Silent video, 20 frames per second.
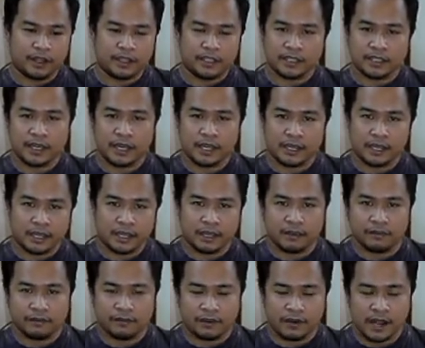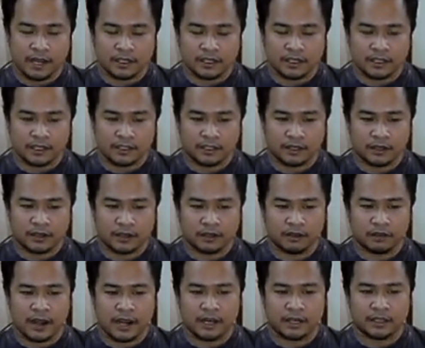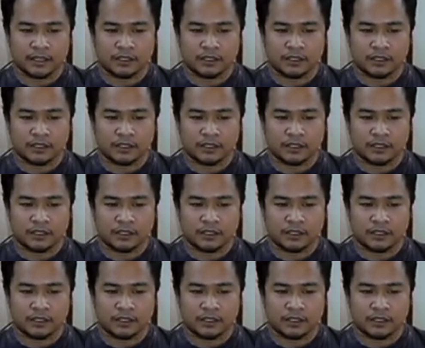check if your answers are correct.